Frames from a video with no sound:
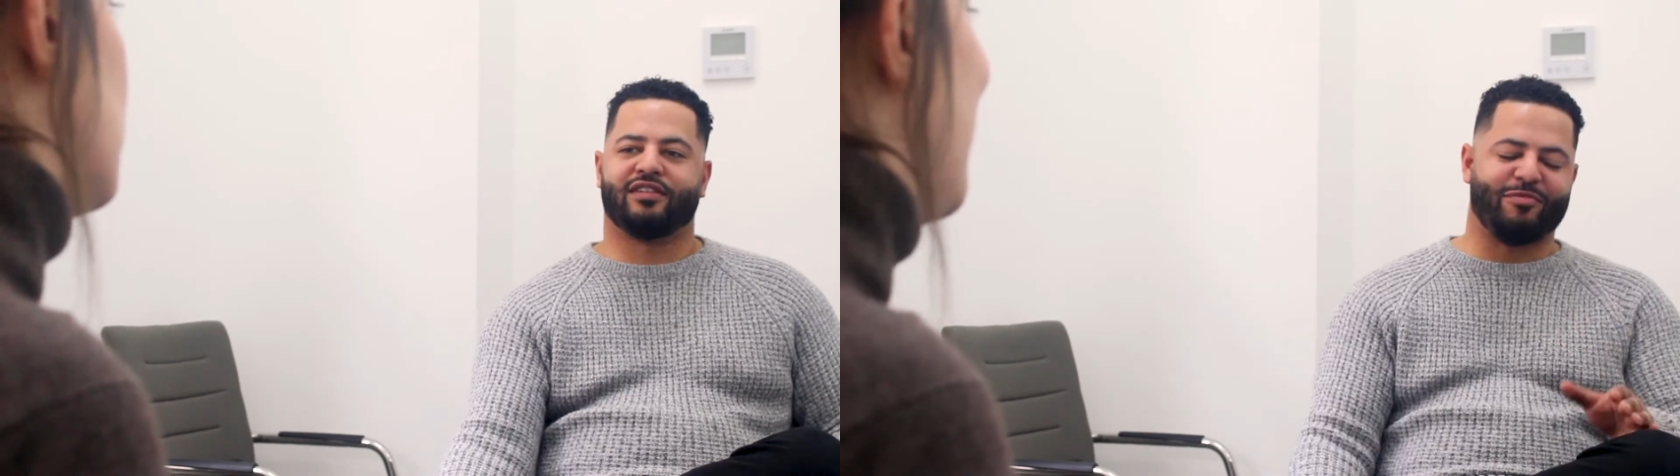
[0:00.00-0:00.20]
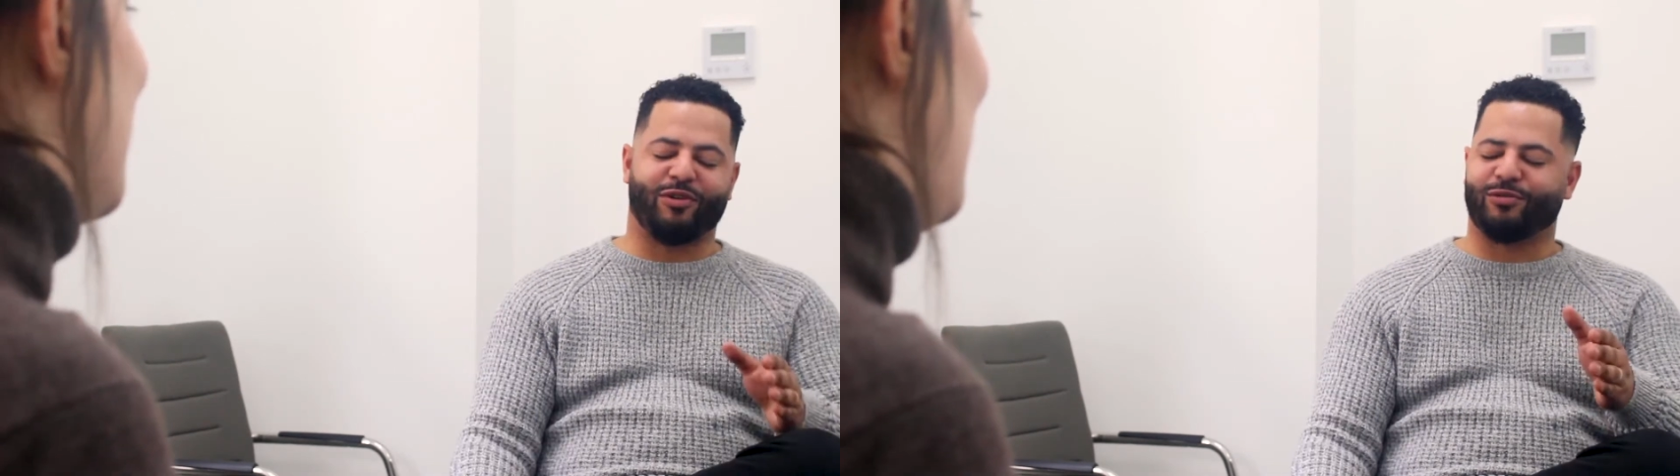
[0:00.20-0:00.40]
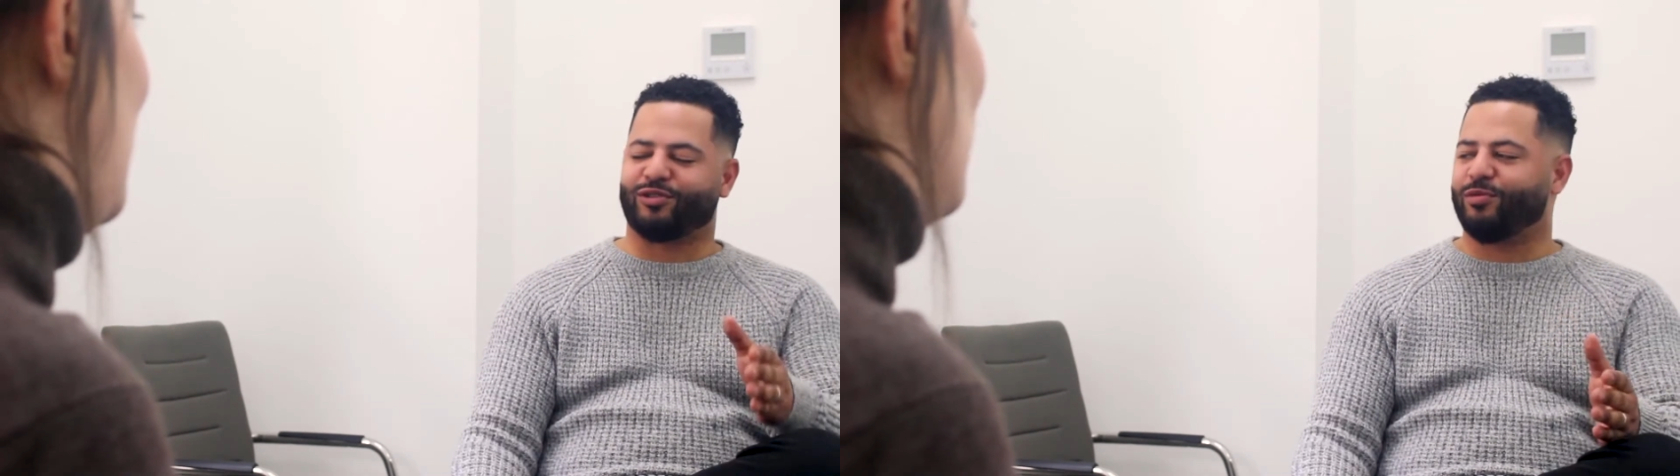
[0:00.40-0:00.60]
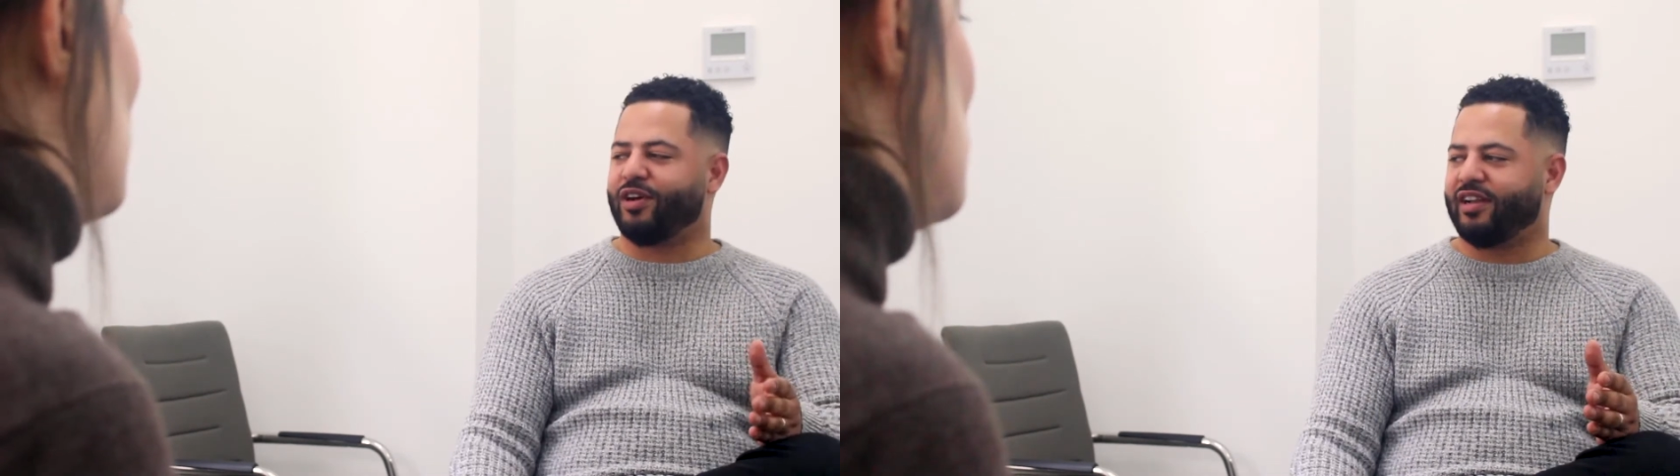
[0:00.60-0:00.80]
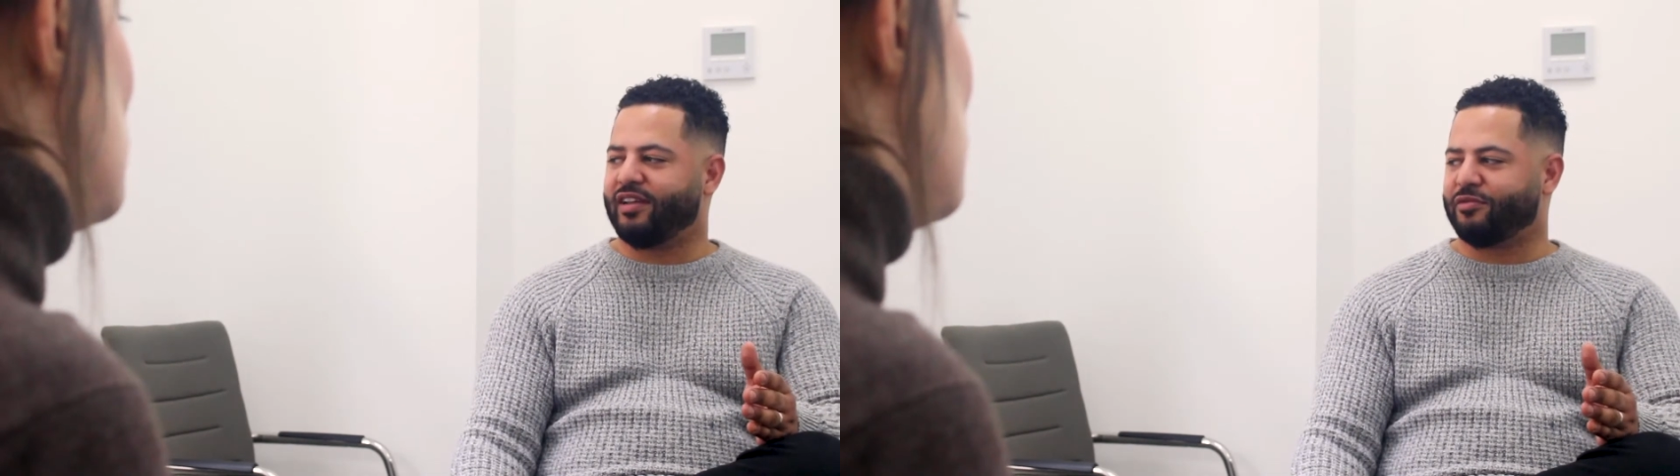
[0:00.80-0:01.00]
But also what
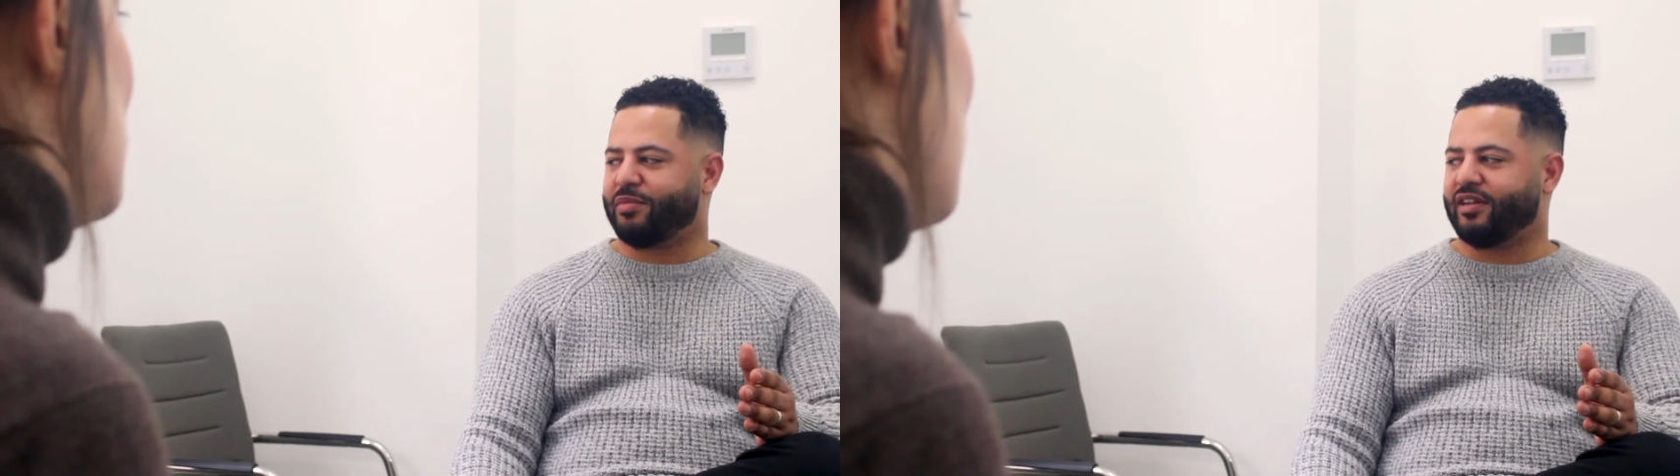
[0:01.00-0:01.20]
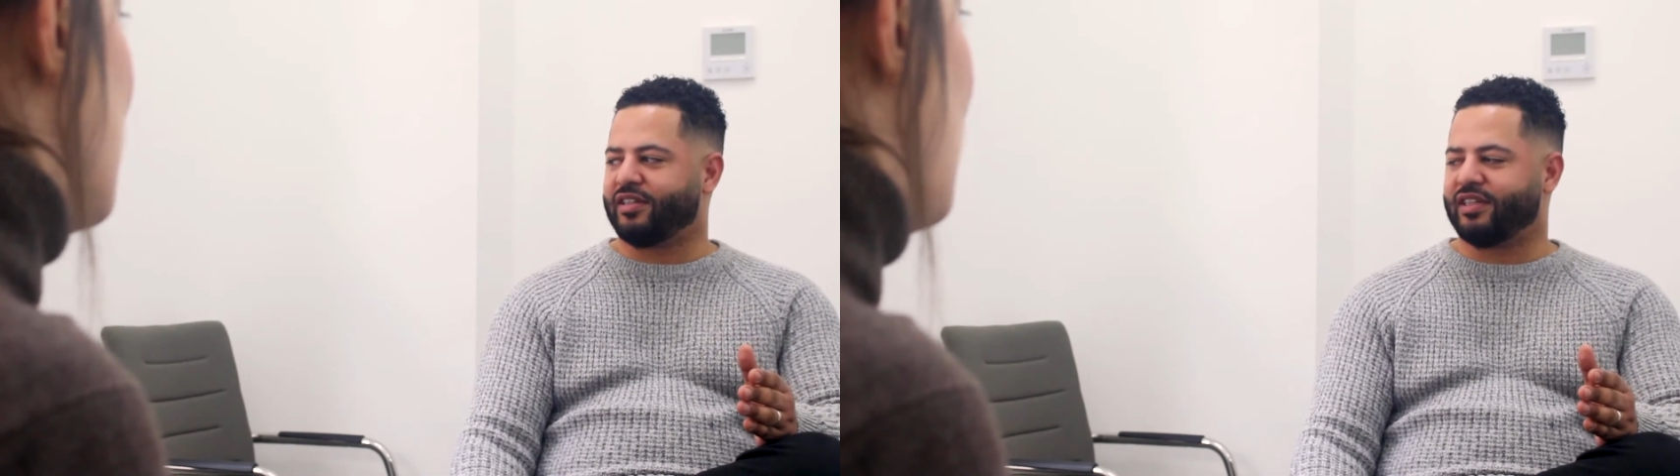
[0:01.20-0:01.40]
I love about it,